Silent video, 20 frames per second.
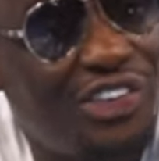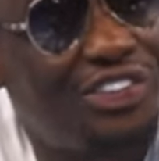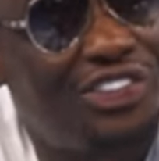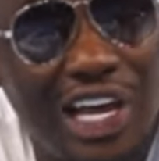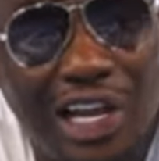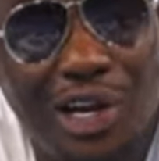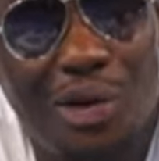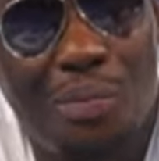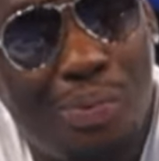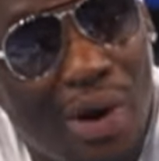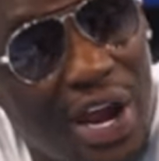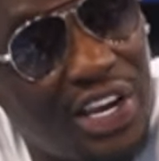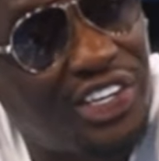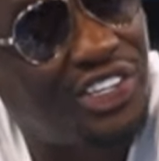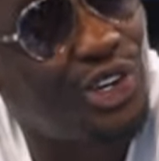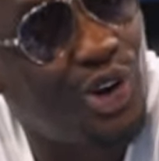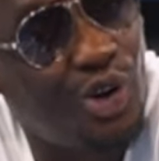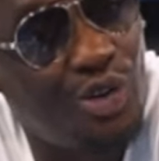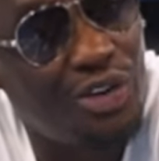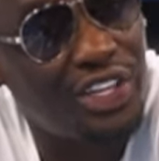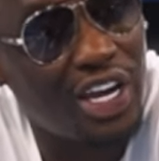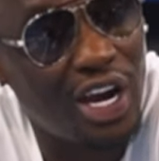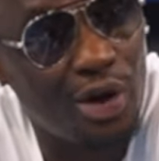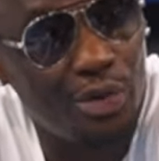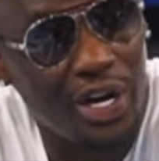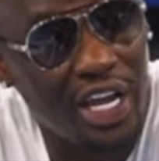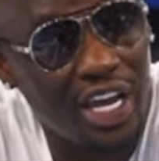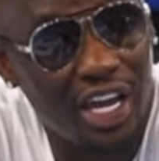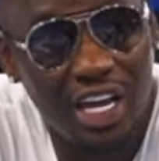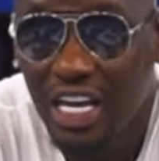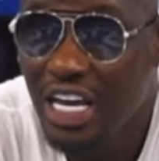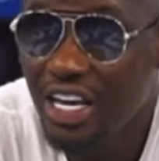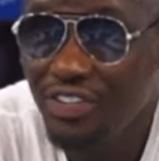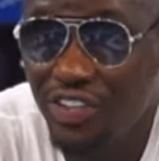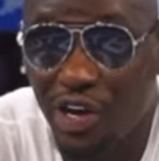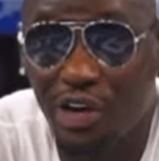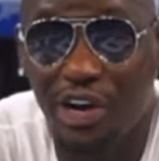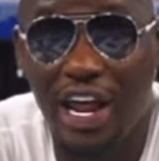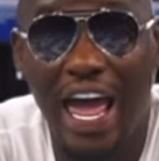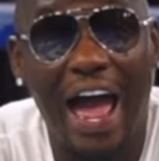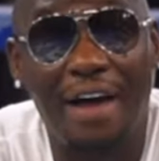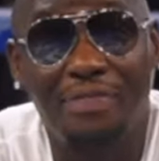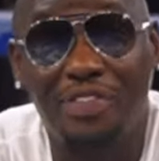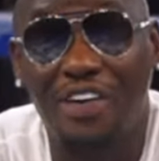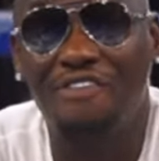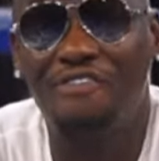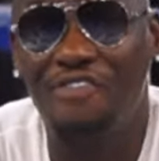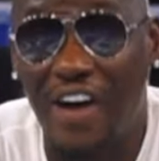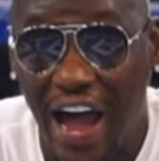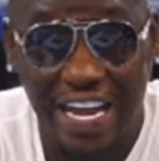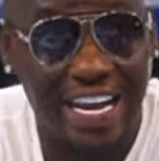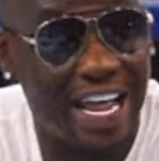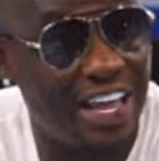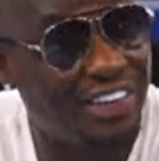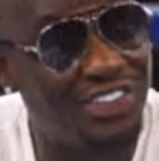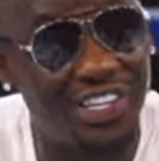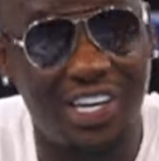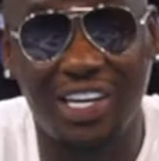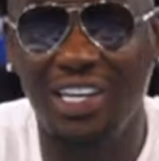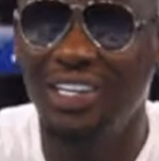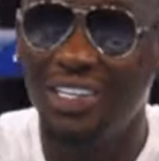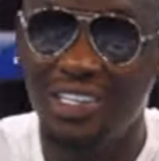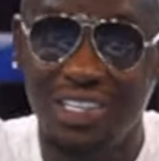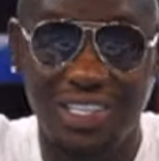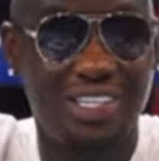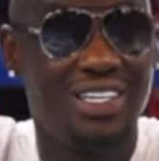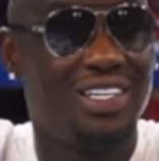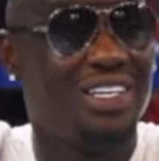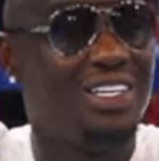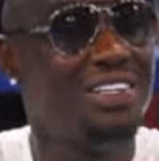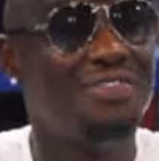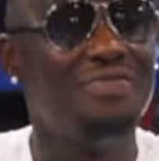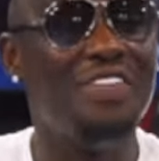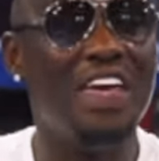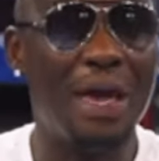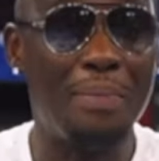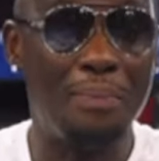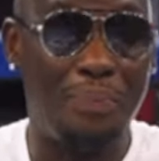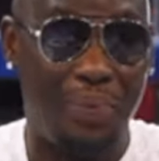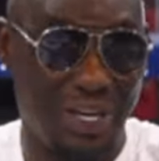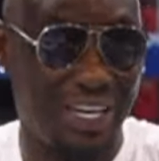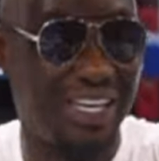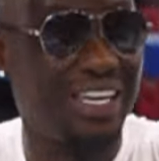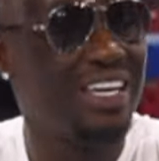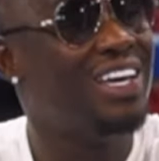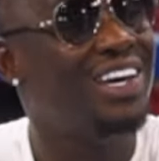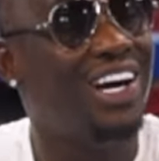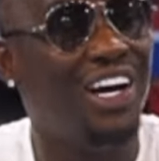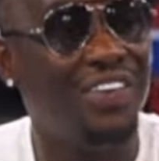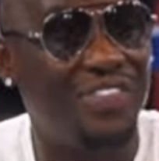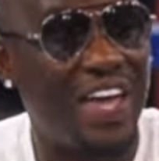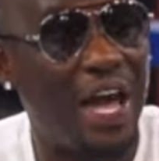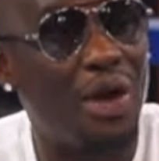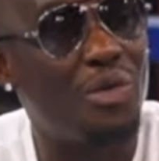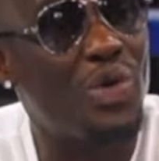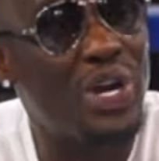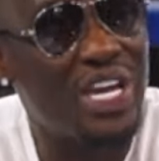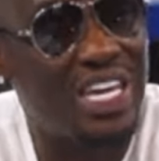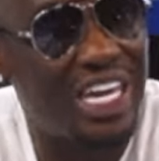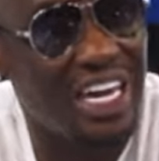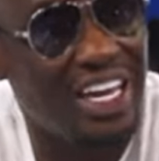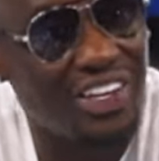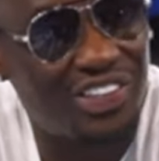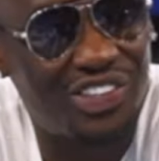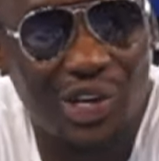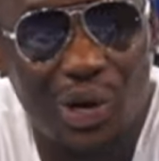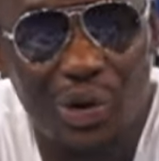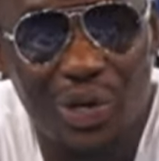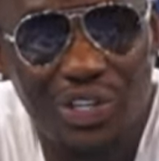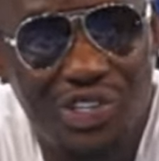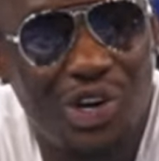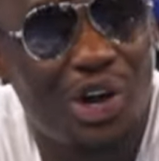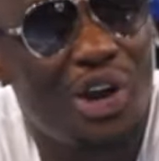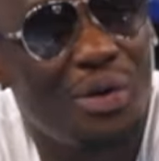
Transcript: of celebration over there where they, they're gonna have the fight as the epic of that weekend. So it's how